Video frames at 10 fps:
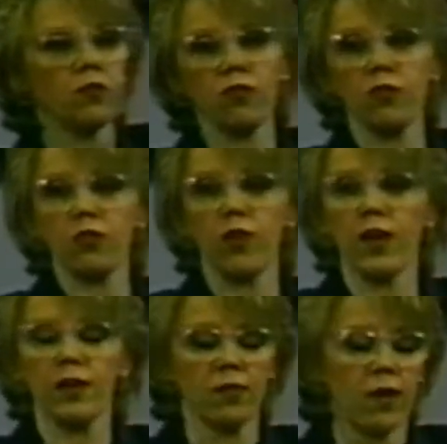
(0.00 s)
Dungeons and
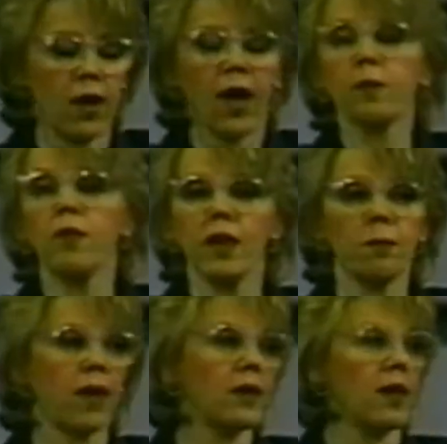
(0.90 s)
Dragons. I'm
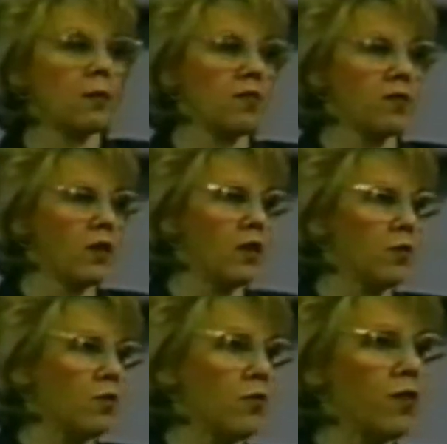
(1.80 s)
glad my name isn't in
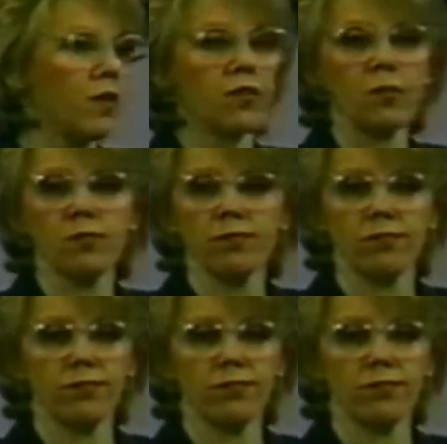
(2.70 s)
here as a victim.